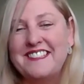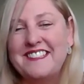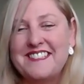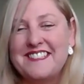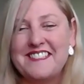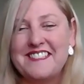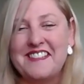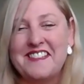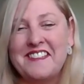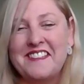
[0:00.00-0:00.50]

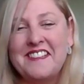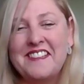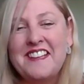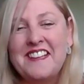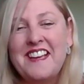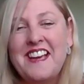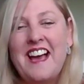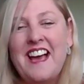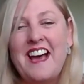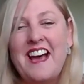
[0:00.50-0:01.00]
So,
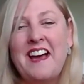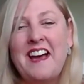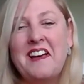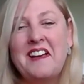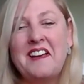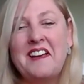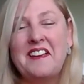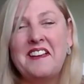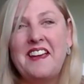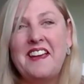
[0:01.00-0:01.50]

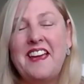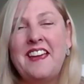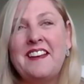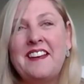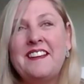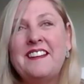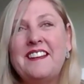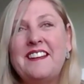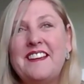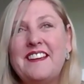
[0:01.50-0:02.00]

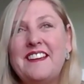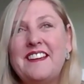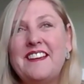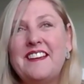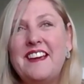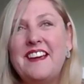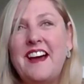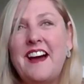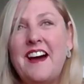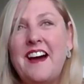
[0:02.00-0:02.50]
and
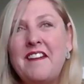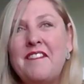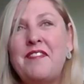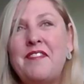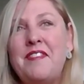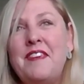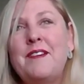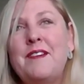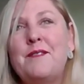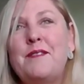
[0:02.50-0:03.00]
I
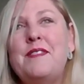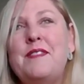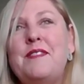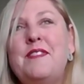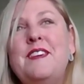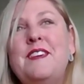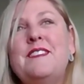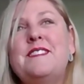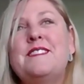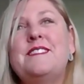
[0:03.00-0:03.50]
think with
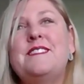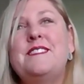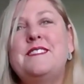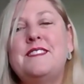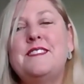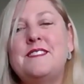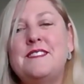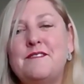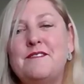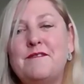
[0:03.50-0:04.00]
this
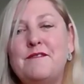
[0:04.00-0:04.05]
is